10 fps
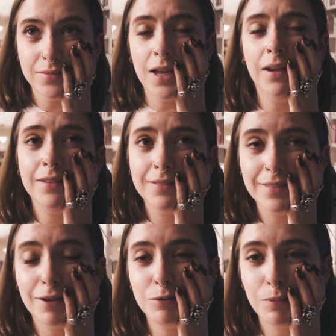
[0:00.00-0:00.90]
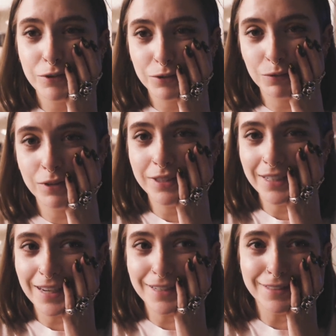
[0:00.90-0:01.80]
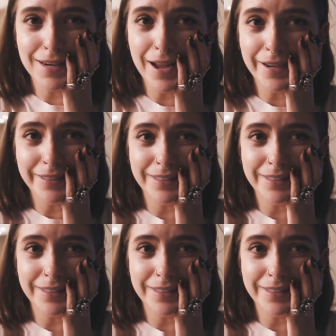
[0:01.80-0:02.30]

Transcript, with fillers: I was supposed to watch it last night.